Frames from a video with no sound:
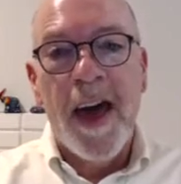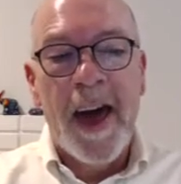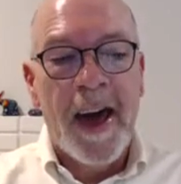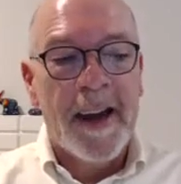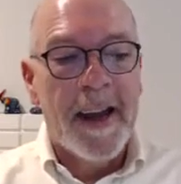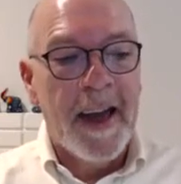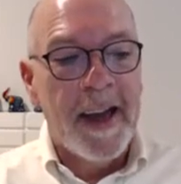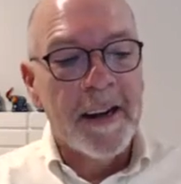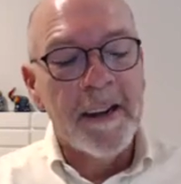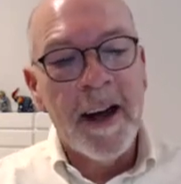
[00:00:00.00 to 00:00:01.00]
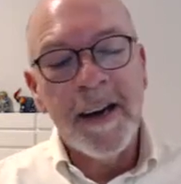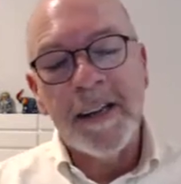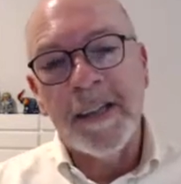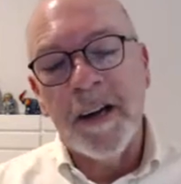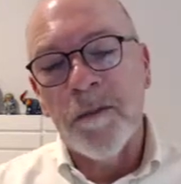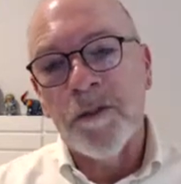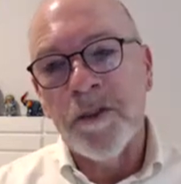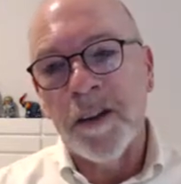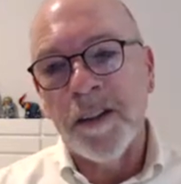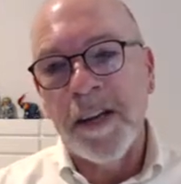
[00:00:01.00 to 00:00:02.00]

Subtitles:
at 8 o'clock at the Armstrong